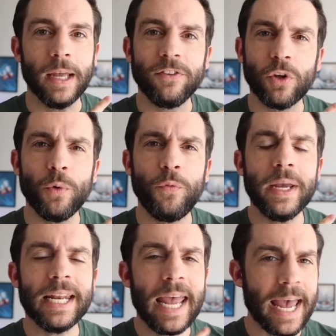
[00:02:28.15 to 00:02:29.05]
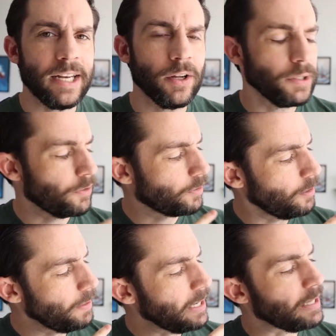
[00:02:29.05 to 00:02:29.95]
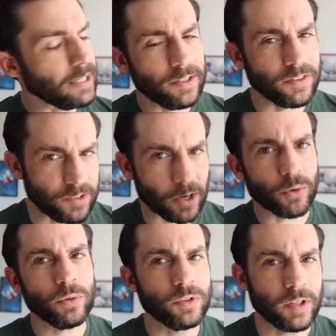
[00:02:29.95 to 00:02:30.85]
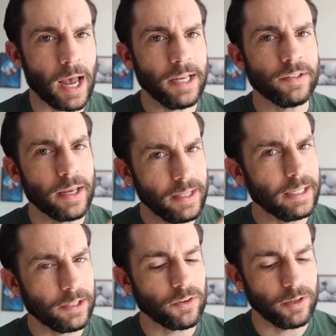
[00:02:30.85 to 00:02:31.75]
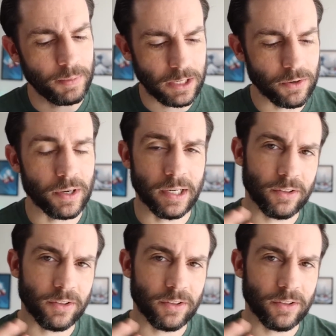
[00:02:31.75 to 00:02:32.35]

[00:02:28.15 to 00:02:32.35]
And so if we get a handheld that's going to be in this general size, I think it's going to be good.